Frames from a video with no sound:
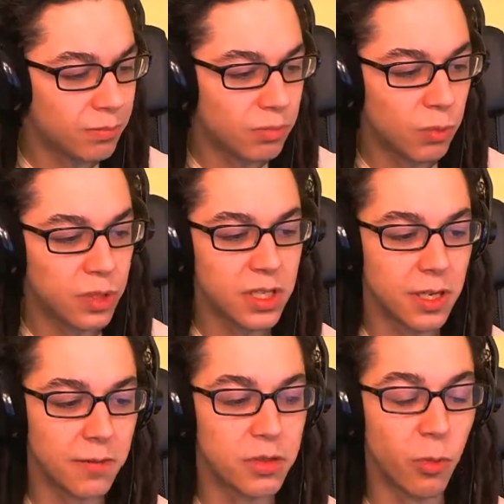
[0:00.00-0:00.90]
we'll see
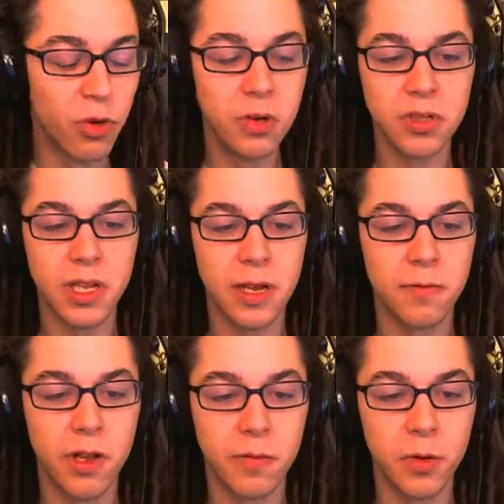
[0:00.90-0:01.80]
if there's more news on that
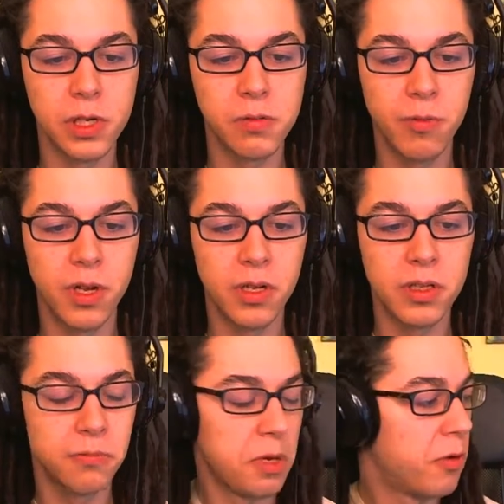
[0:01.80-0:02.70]
front. Of course, we
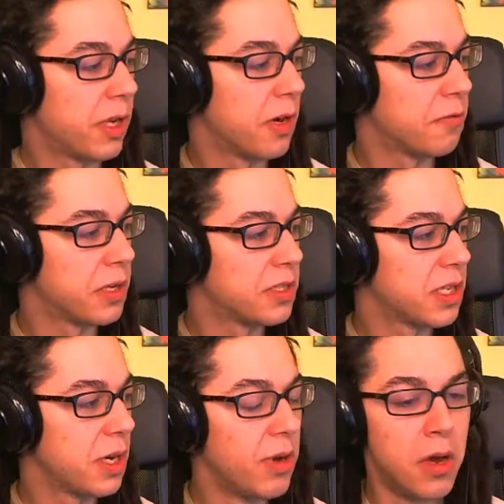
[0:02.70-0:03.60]
will cover it.
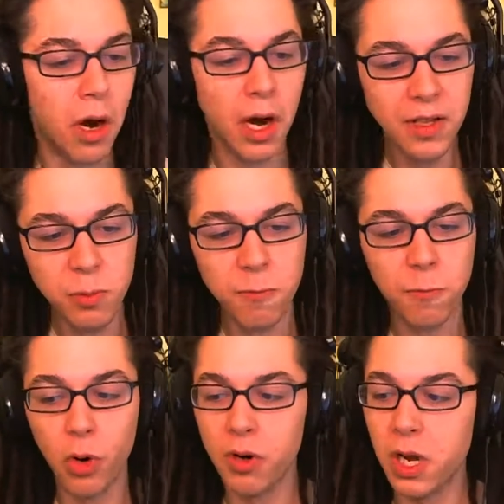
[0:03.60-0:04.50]
So, all right, let's move
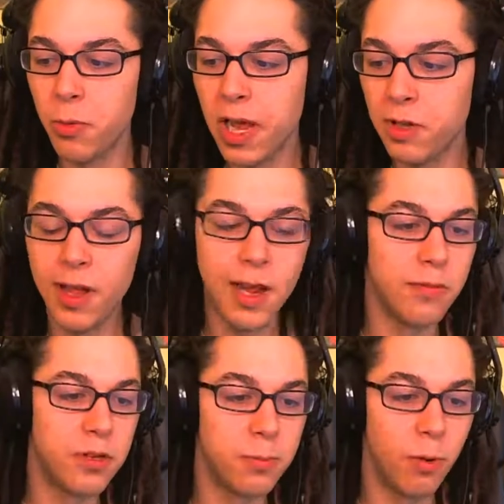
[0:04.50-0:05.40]
forward here. We have a lot of
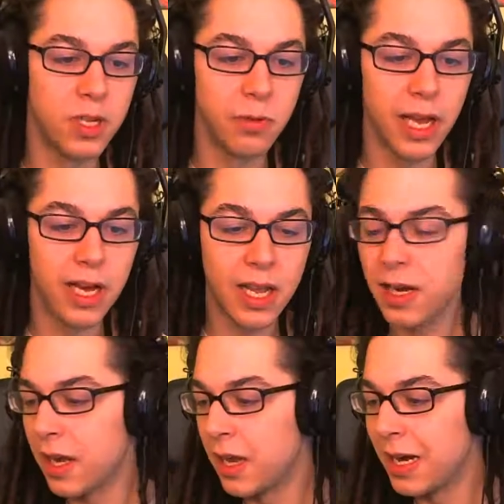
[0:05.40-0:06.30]
news points we got to
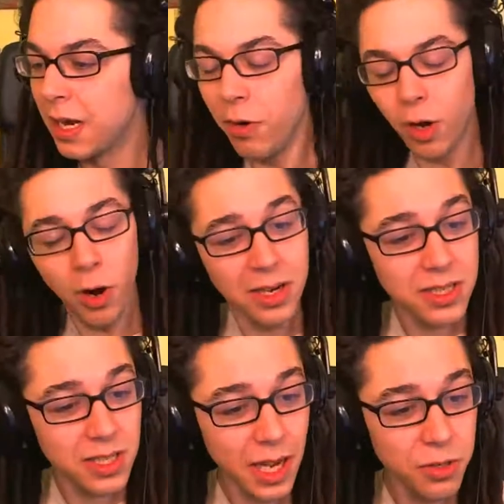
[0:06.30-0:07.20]
hit, and we are on a
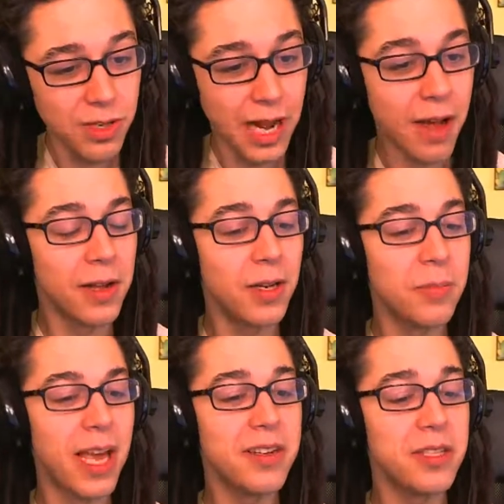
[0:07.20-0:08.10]
schedule now. Now that
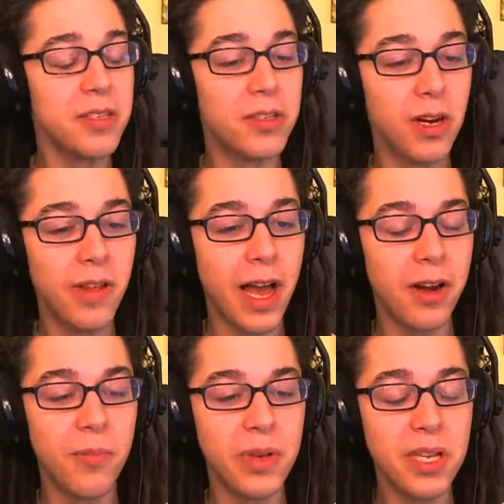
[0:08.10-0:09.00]
I'm casting Star
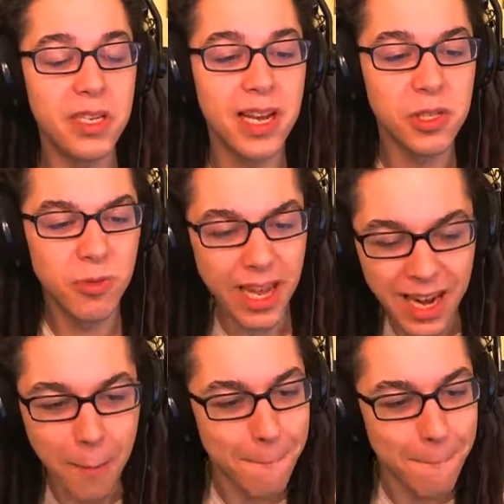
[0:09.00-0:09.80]
Ladder on BTS, we got to